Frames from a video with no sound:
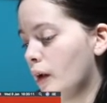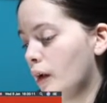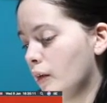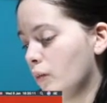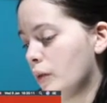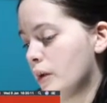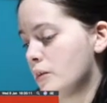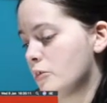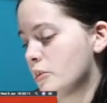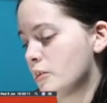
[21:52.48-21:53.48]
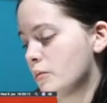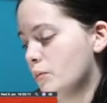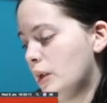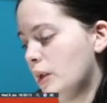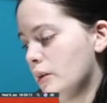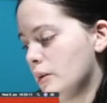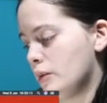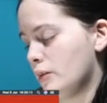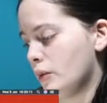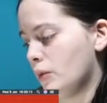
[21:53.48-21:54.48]
It would interest me
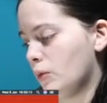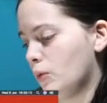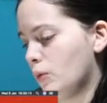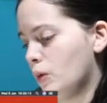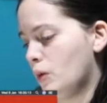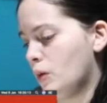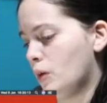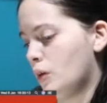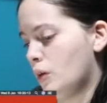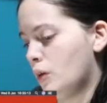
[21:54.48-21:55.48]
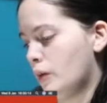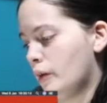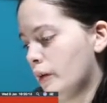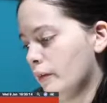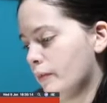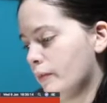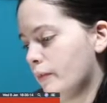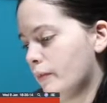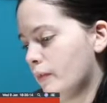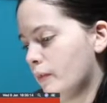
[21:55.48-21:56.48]
to know if
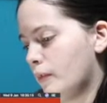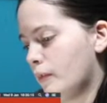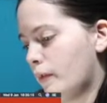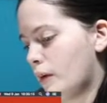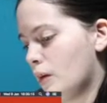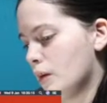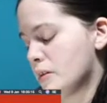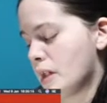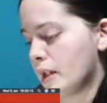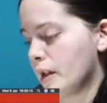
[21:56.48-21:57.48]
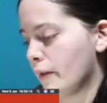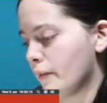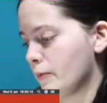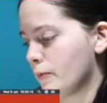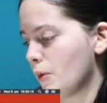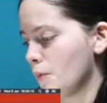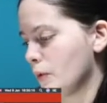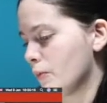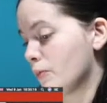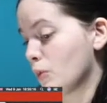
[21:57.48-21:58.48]
there is any other form
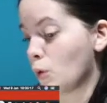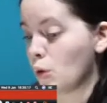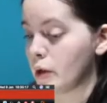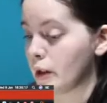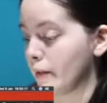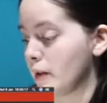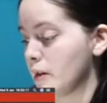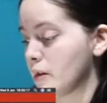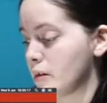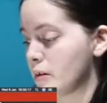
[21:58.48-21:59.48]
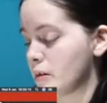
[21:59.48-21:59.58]
of recording these